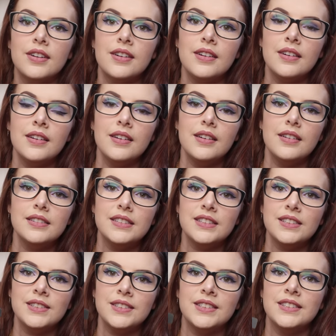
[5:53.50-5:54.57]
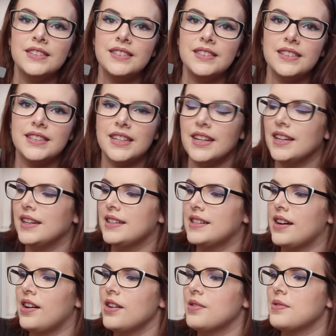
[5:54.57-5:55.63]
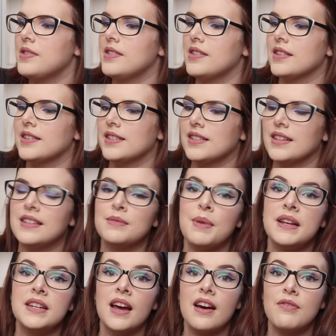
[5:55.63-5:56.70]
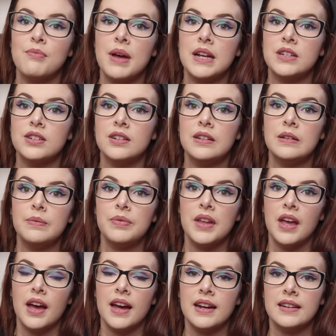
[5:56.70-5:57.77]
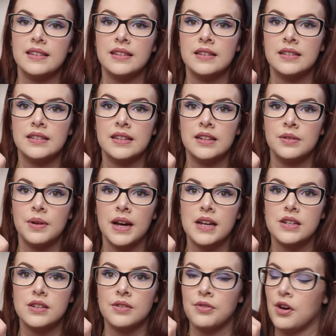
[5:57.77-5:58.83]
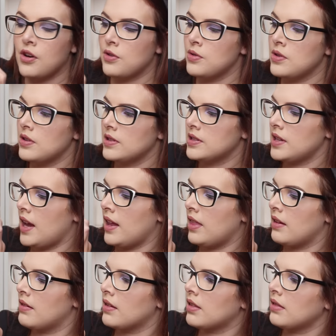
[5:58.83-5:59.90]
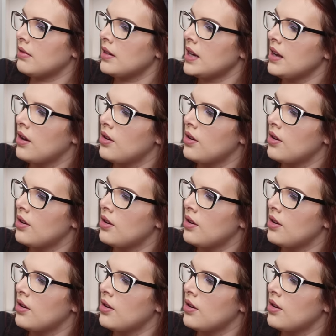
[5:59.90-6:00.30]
Oh, it's so cute. It's Hogwarts. It's made out of metal and it's in a silhouette of Hogwarts. And there are three